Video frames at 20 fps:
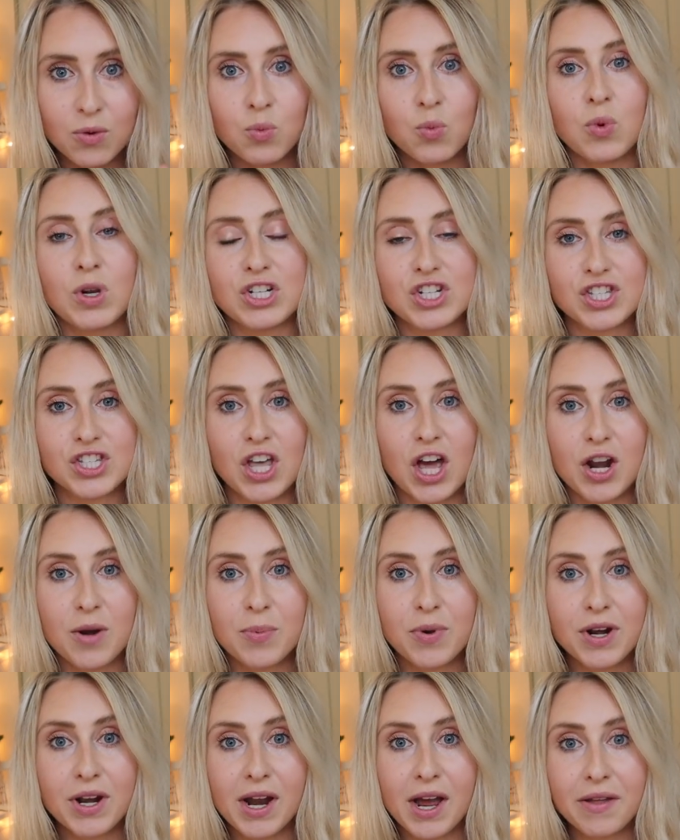We just gotta
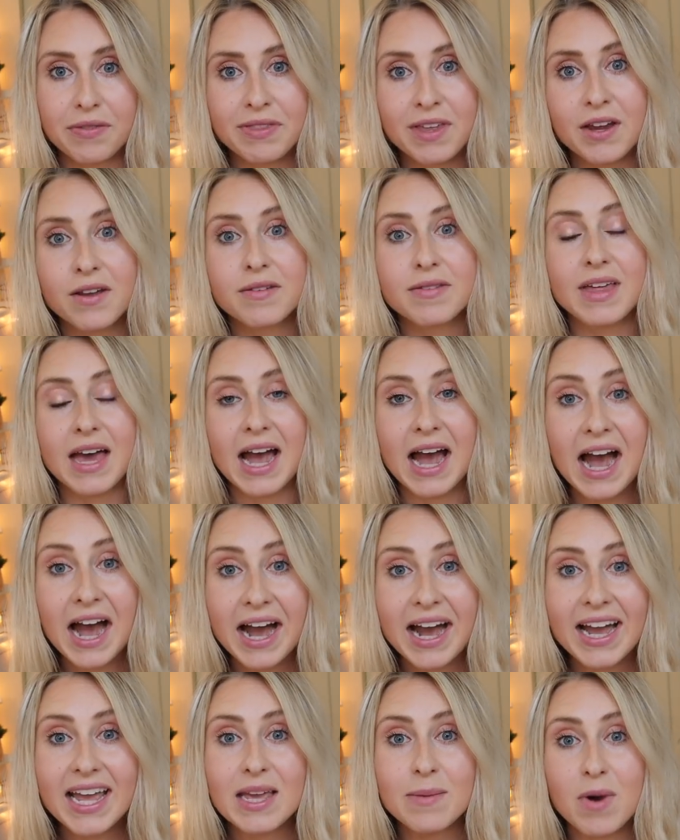put it out there that
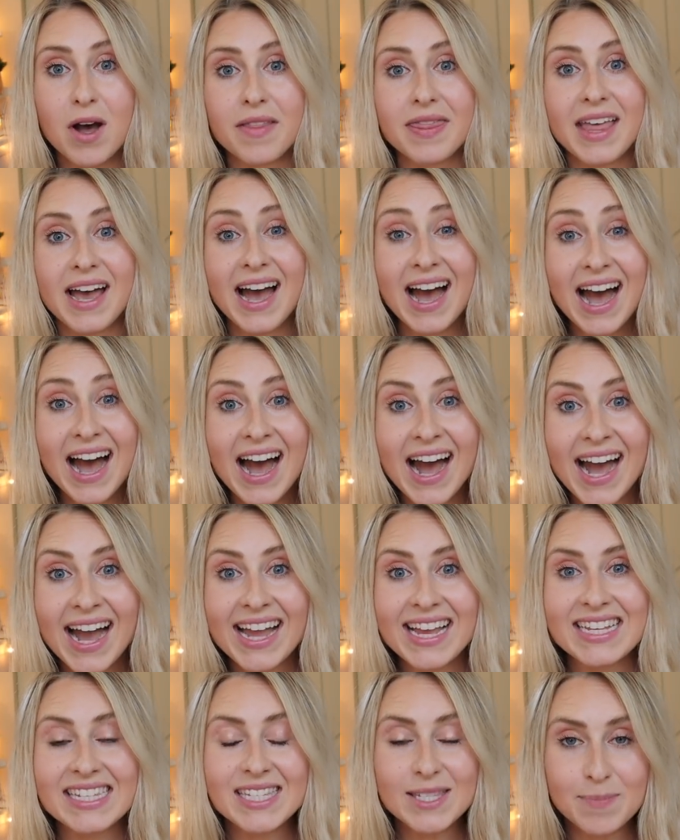I am on the
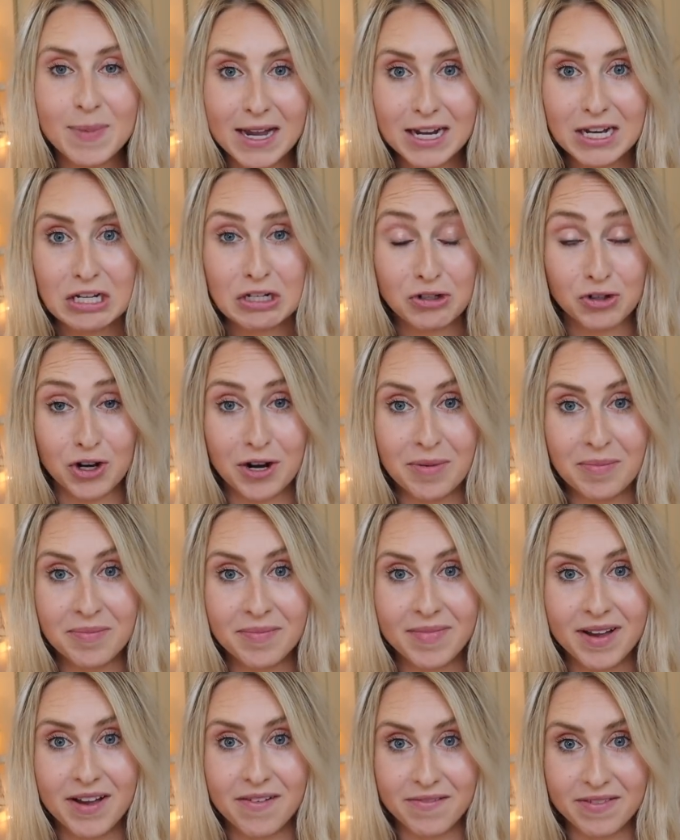high spectrum
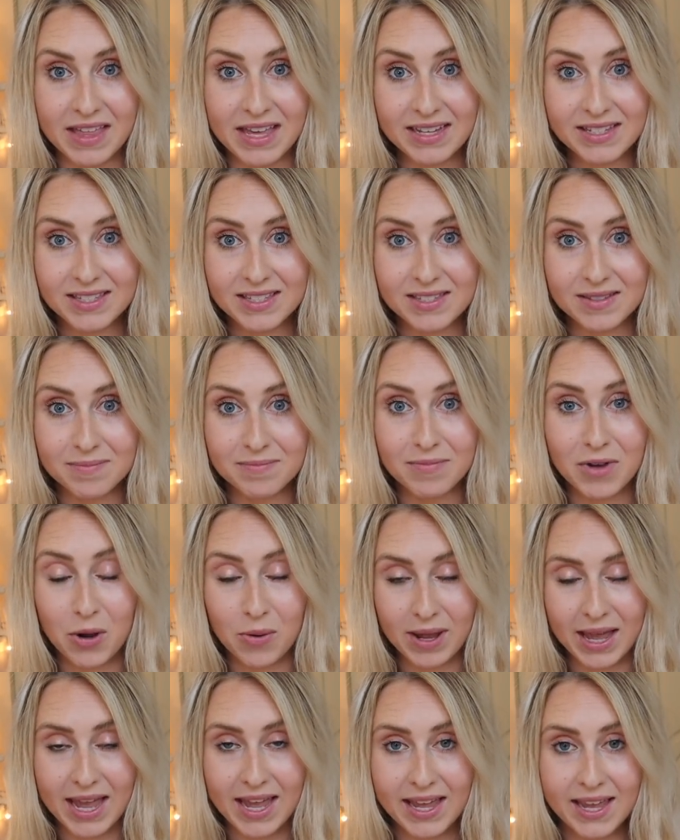of this,
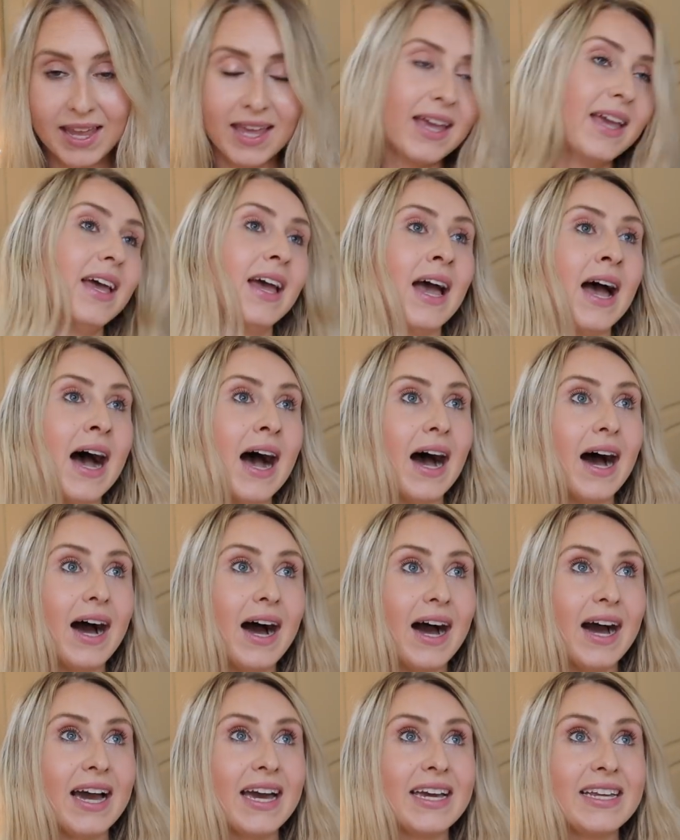okay?
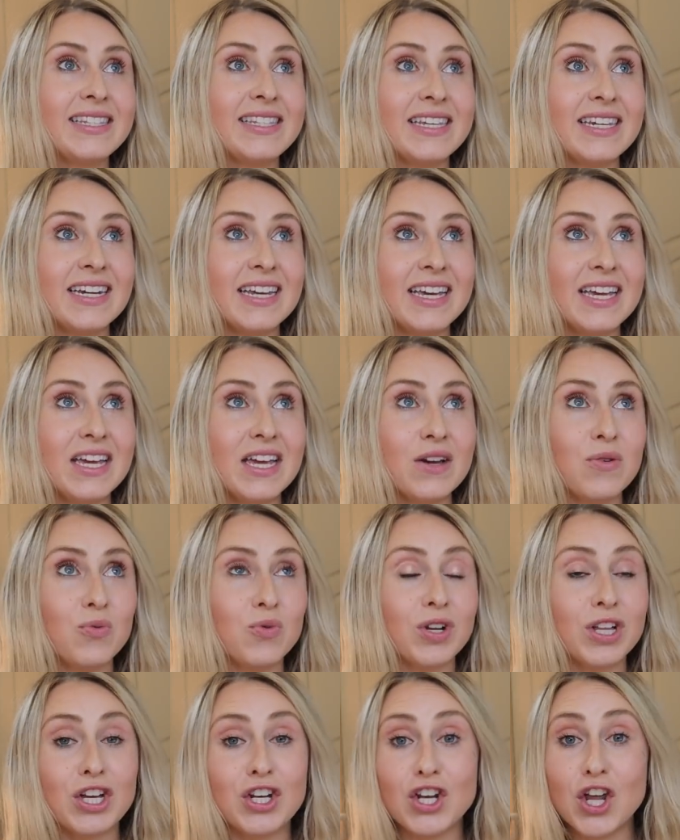I didn't
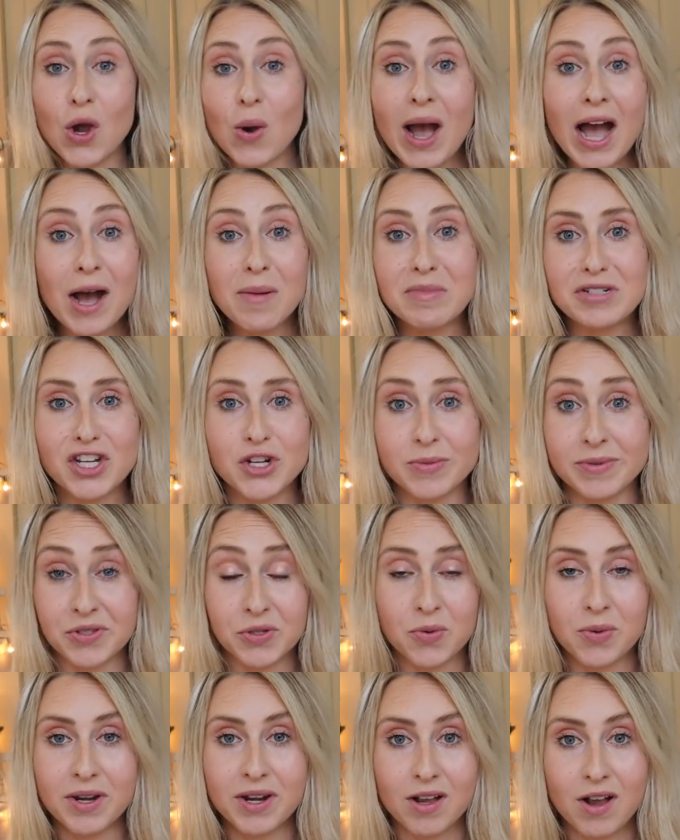really know how much it was
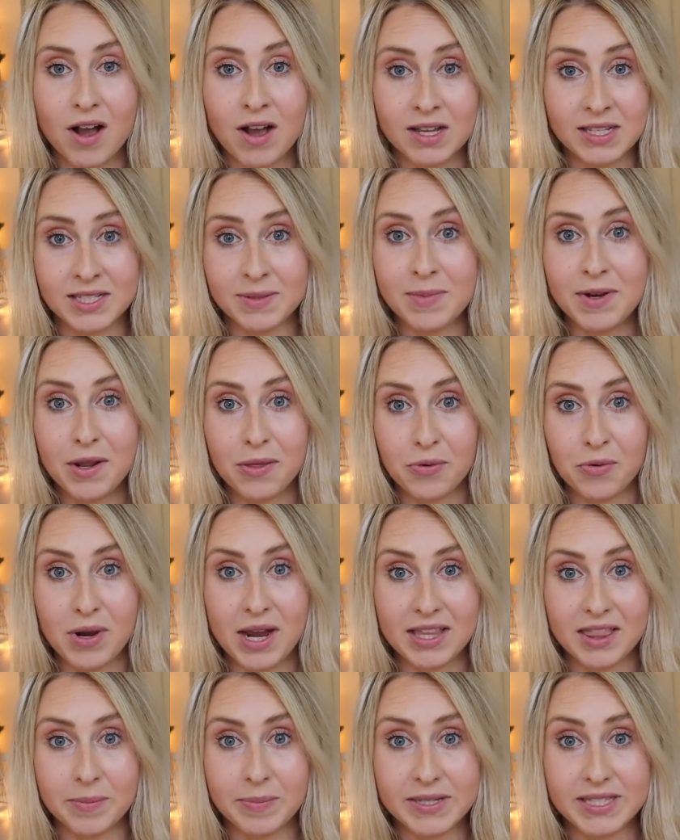going to cost me to through
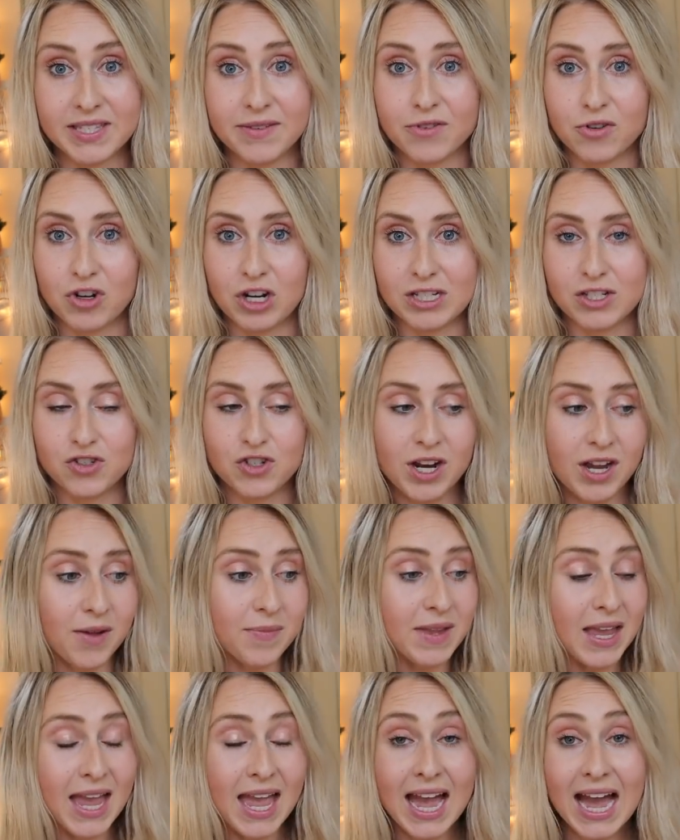hike the Pacific Crest
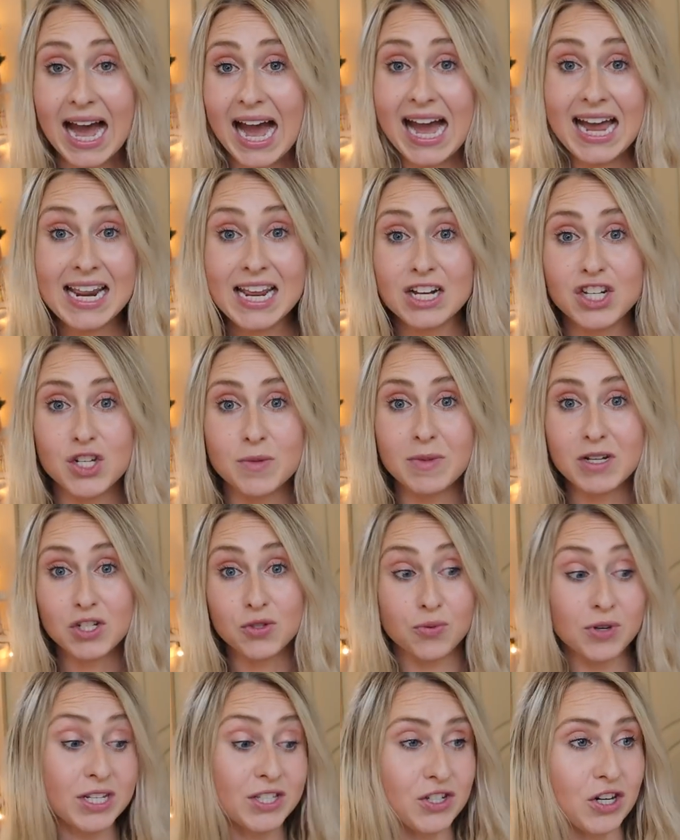Trail. I didn't do
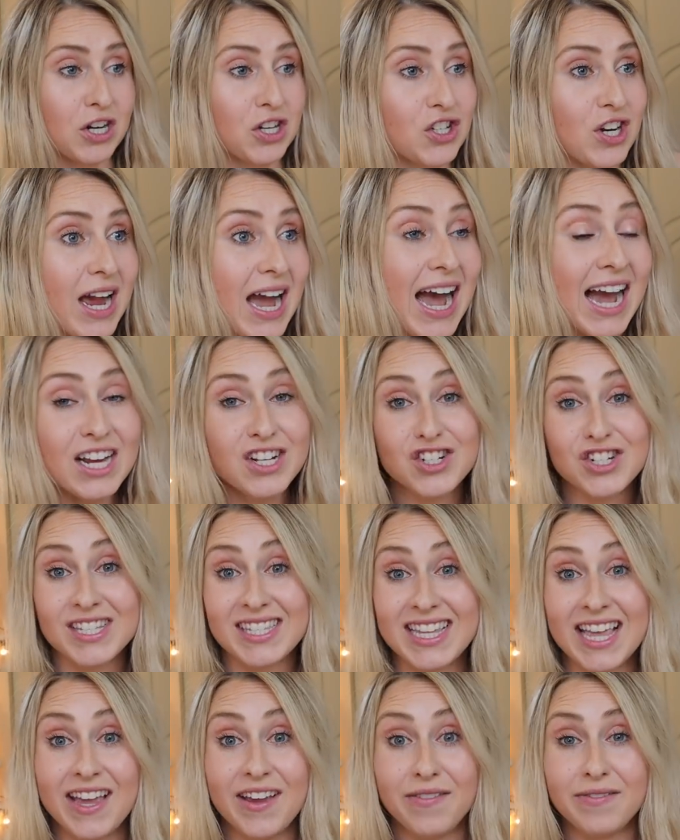much research. I just
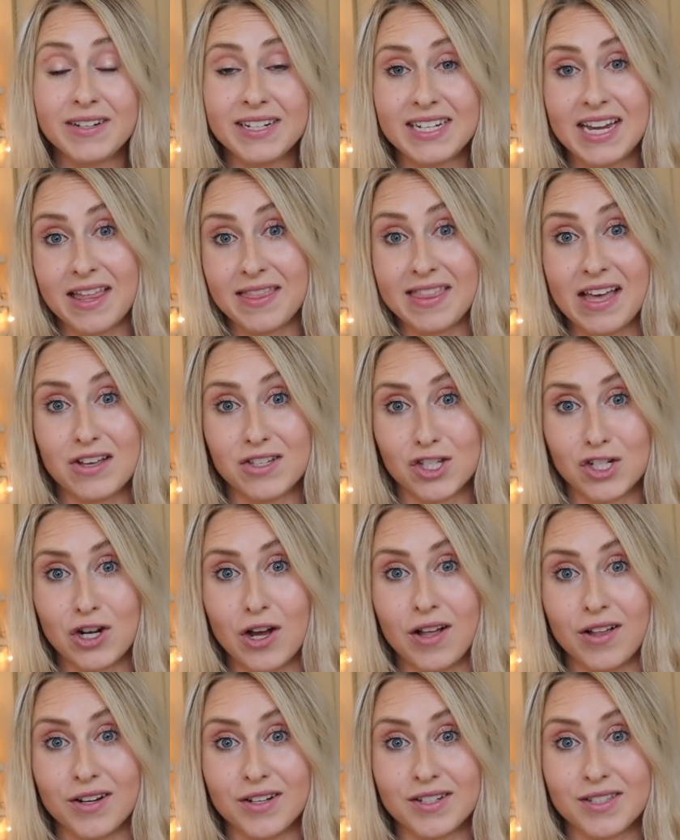saved
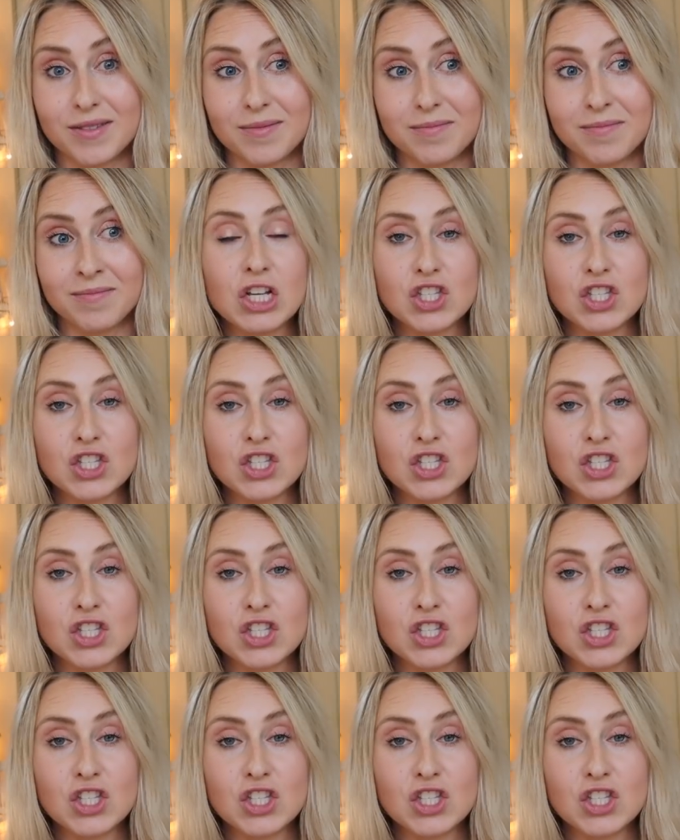$10,000.